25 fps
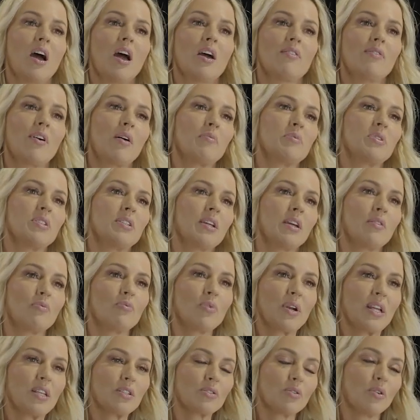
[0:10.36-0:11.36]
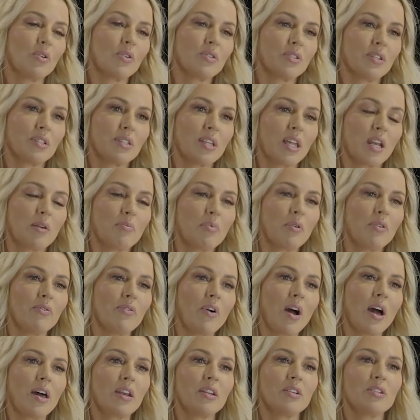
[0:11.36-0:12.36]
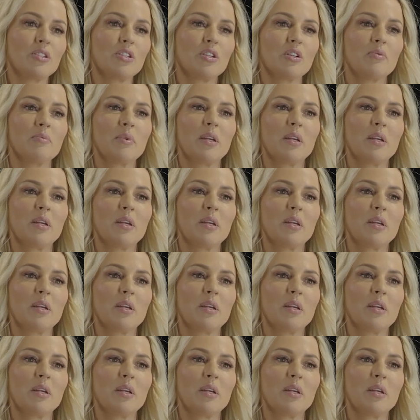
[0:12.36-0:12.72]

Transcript: I have up-to-date resources that are provided to